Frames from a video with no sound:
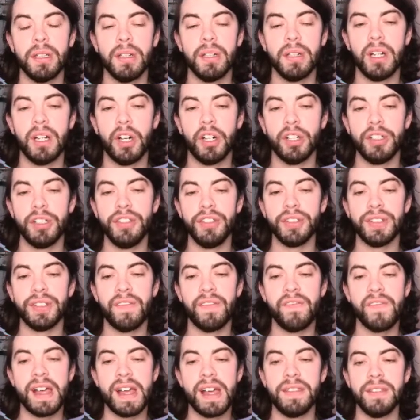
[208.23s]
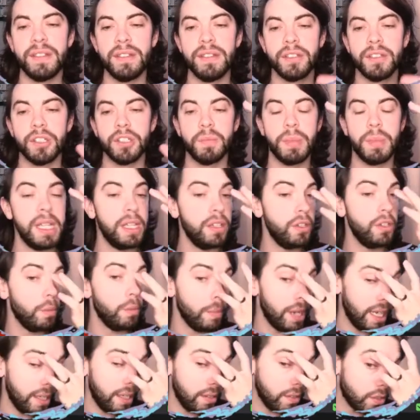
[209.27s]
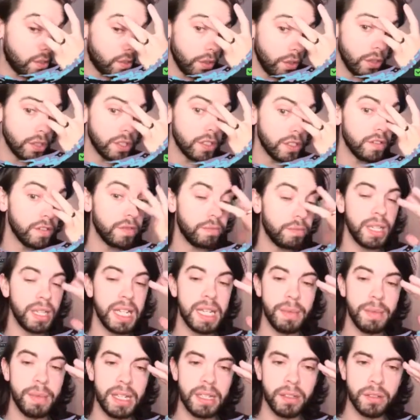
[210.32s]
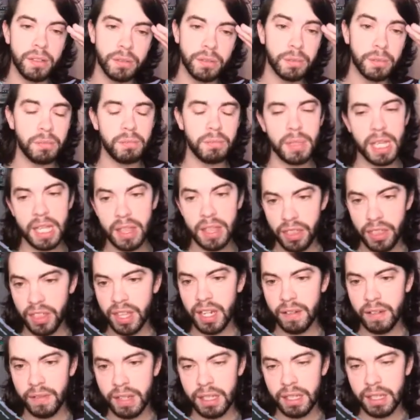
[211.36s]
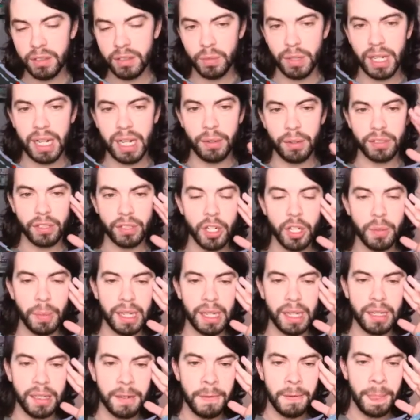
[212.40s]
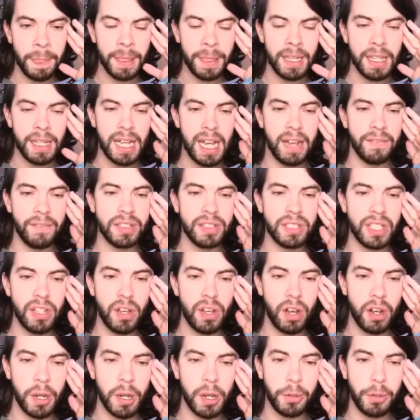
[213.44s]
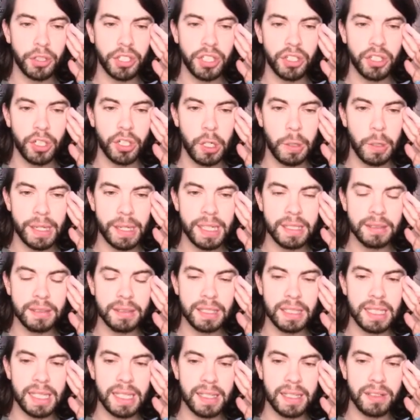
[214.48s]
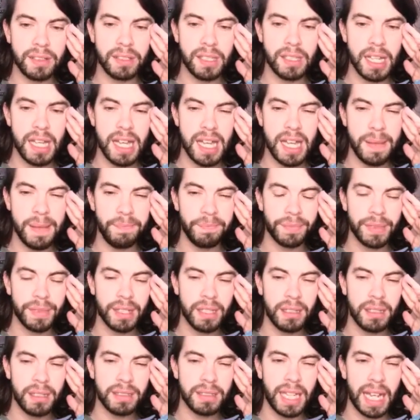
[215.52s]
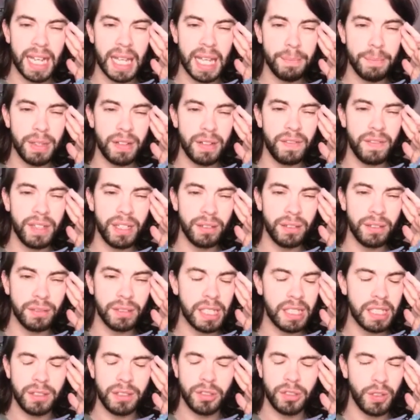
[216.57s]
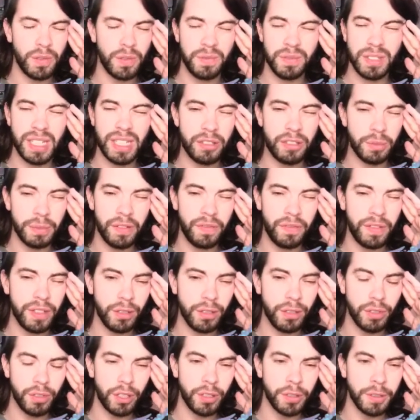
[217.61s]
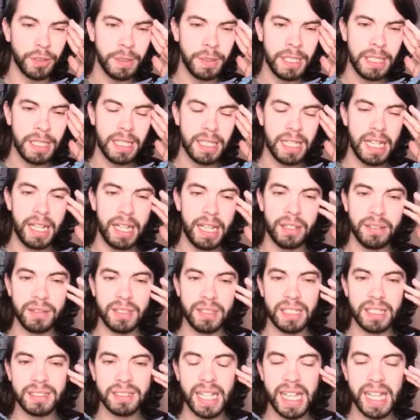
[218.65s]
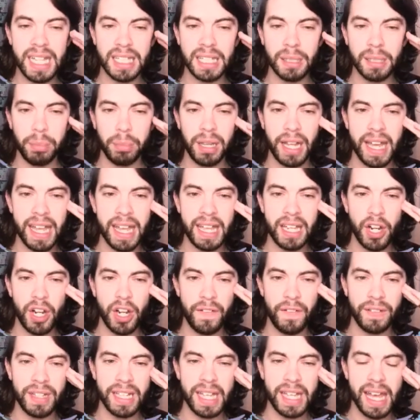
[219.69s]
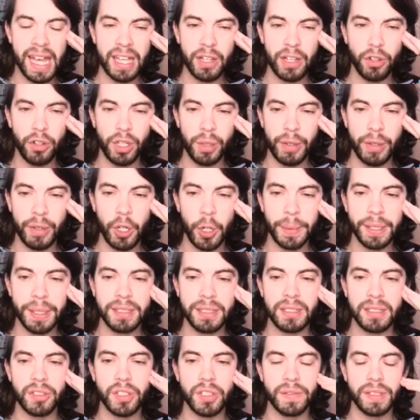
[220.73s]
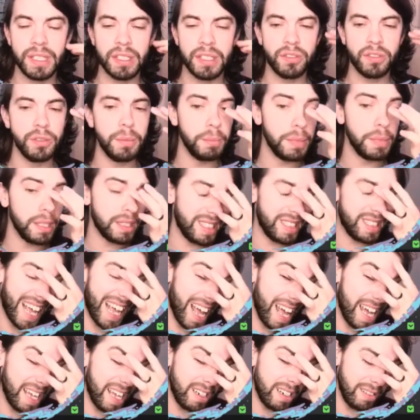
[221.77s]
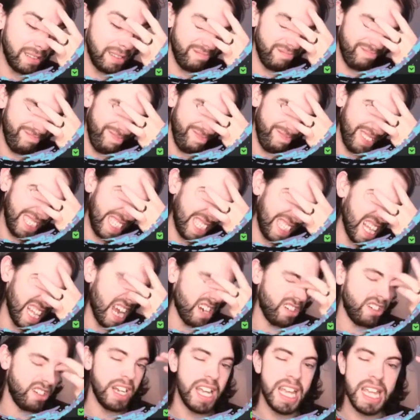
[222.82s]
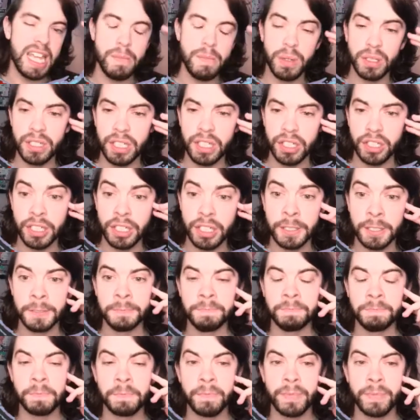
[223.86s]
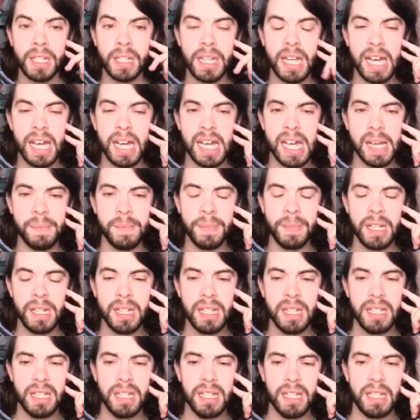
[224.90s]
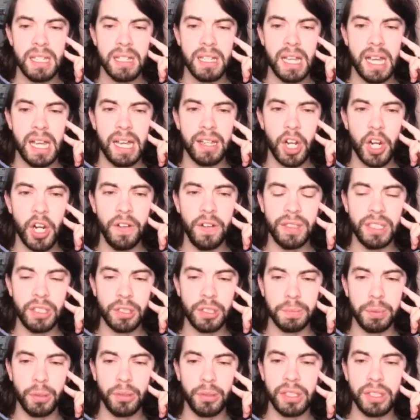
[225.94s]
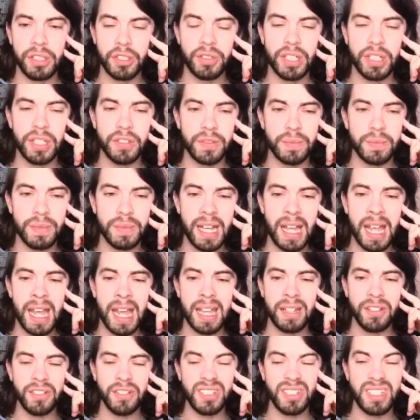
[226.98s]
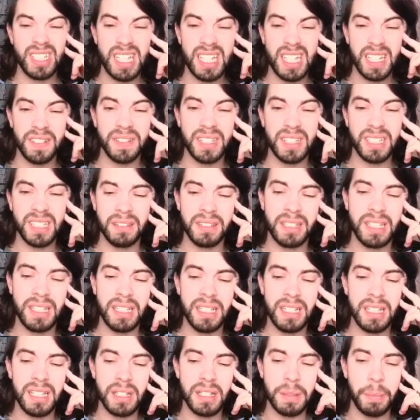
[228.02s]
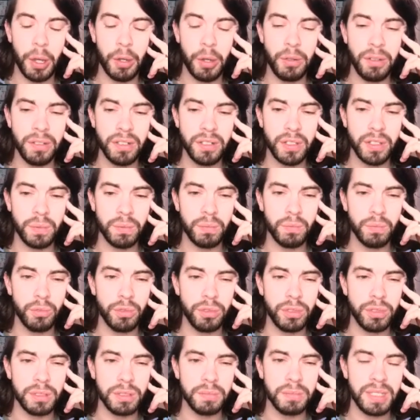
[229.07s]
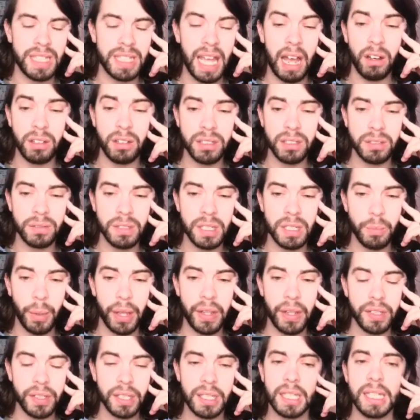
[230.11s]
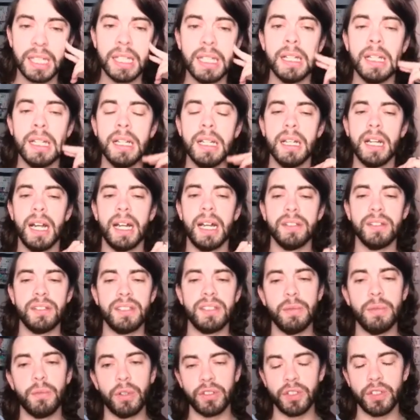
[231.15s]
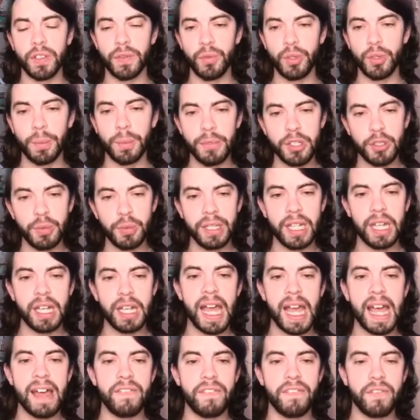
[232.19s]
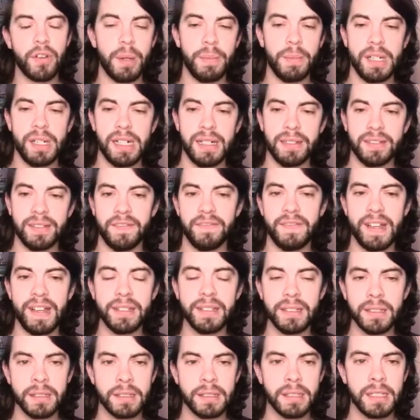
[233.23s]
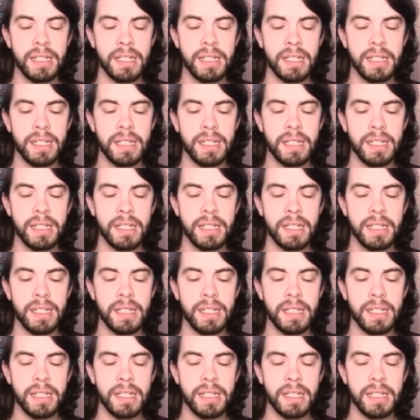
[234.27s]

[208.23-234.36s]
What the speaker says: on your defenders as being your main source of playmakers, in theory, is what I was hoping. Having De Jong pushing up into this attacking midfield, this sort of central midfield role, and dictating the play, and hopefully getting all the way up into sort of this number 10/8 position. And hopefully just pulling the strings from there and just seeing if the opponents would get onto it, basically, and seeing what sort of numbers we could get from our defenders.